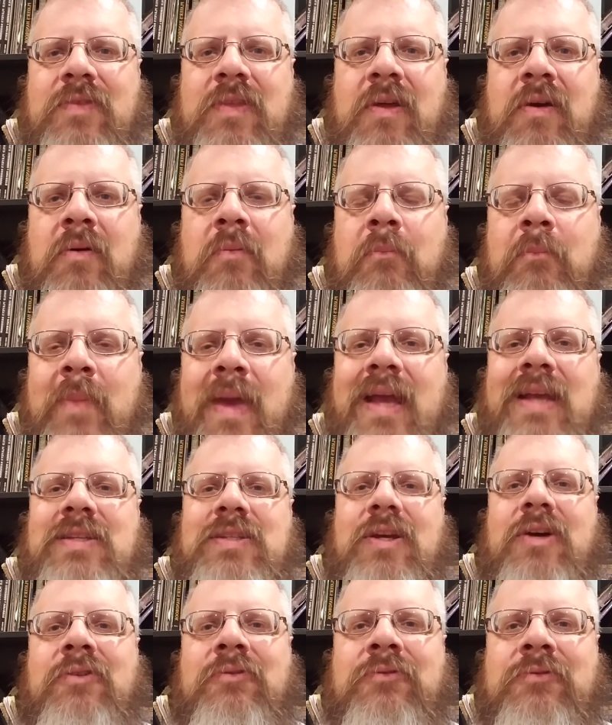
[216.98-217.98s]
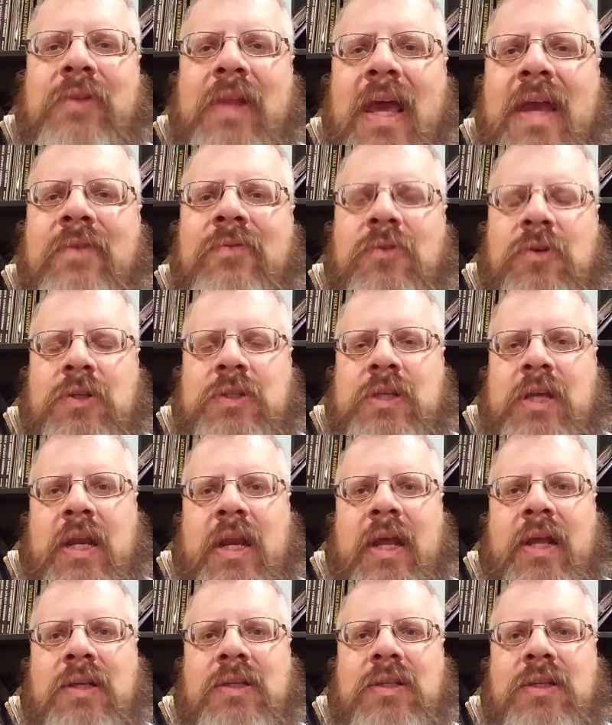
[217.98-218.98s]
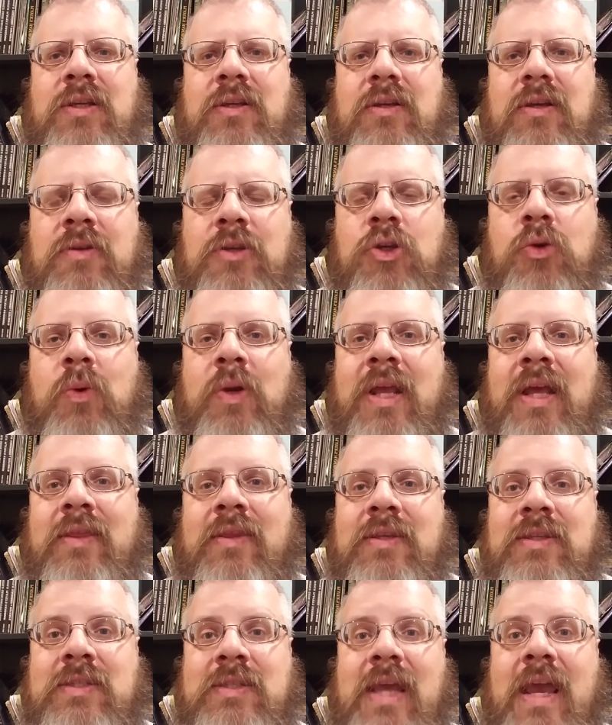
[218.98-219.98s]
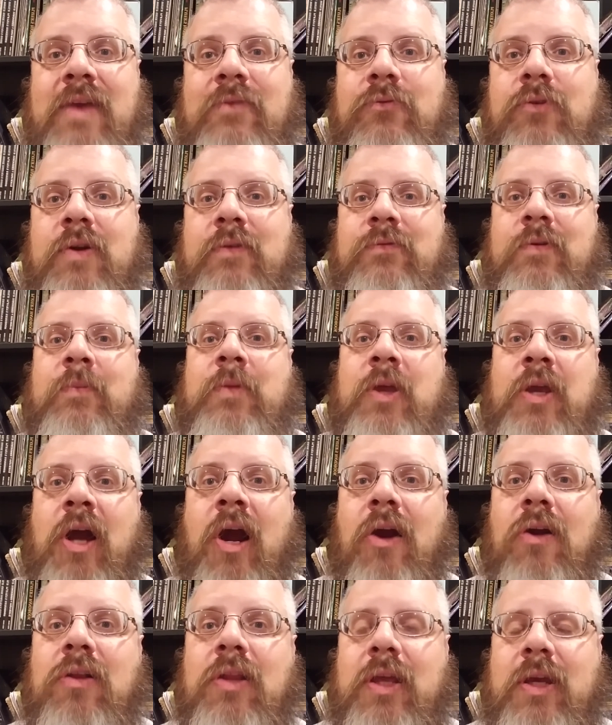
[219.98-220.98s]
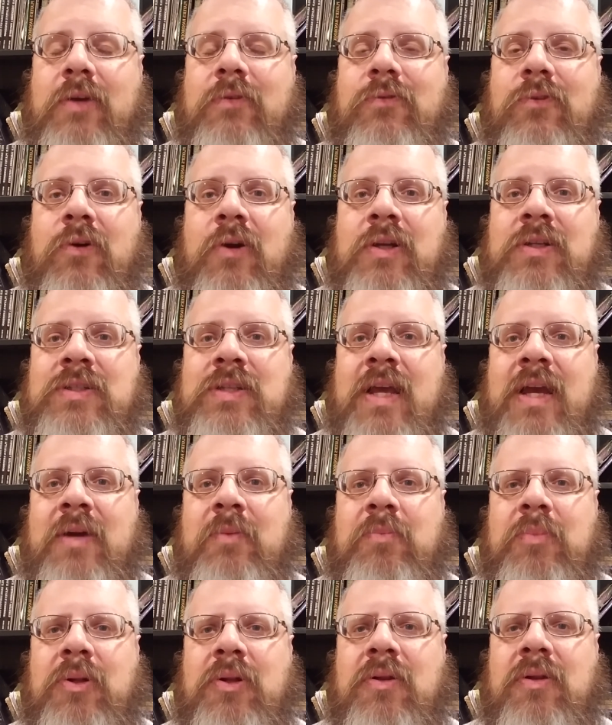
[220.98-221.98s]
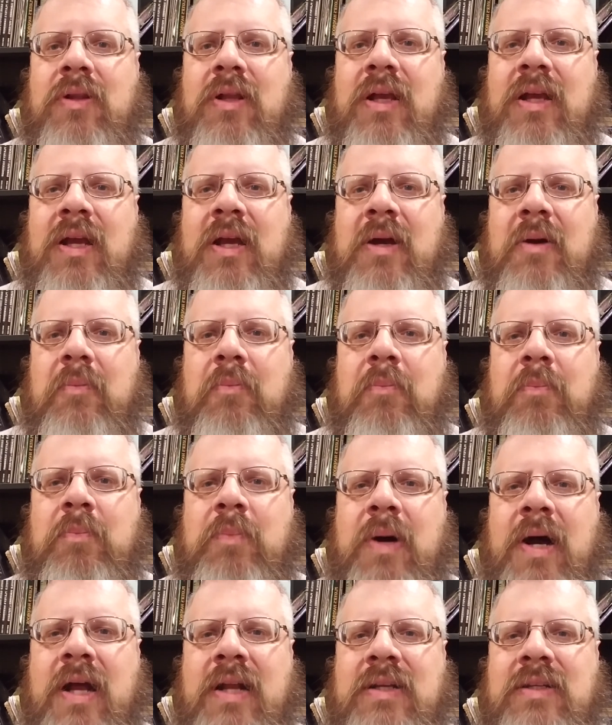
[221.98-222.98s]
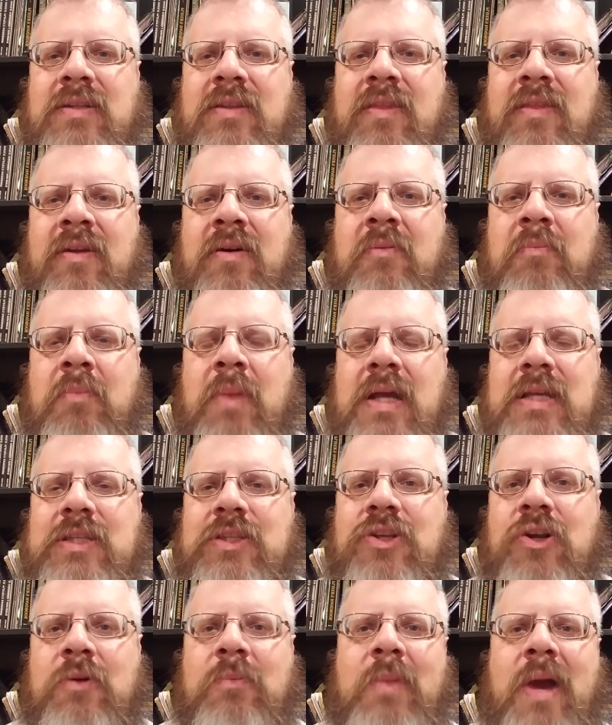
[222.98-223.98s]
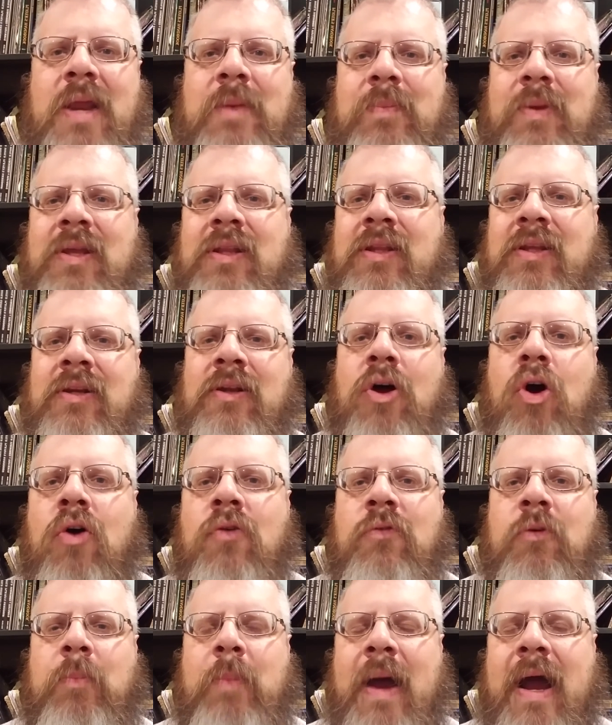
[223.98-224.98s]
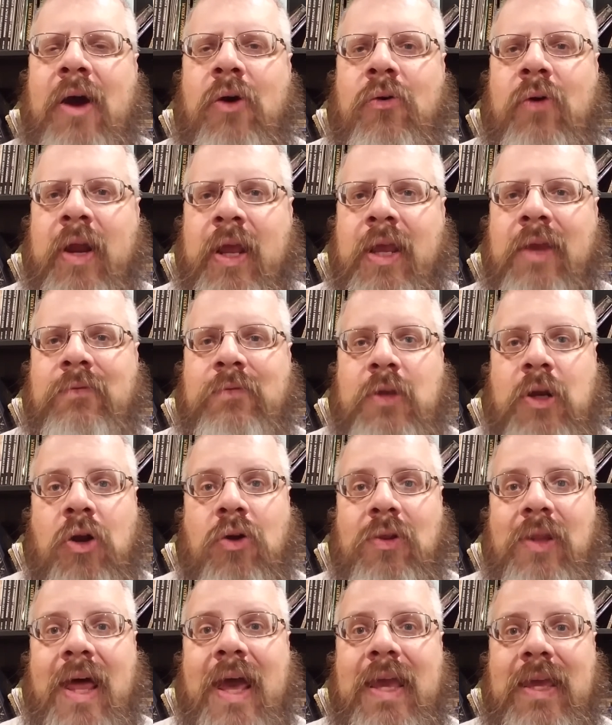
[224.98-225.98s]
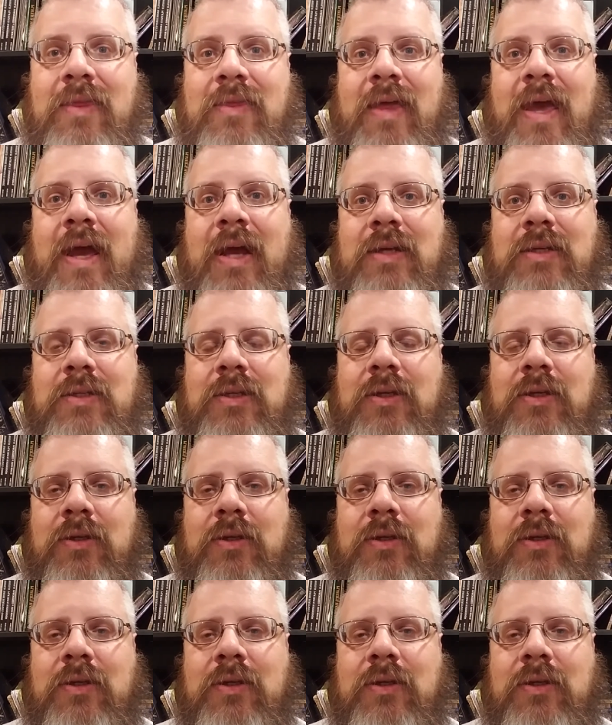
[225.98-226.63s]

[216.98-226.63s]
the mix of flavors in it, you would get the savory from the garlic, for example, but the mustard might be a little overpowering if you don't like that.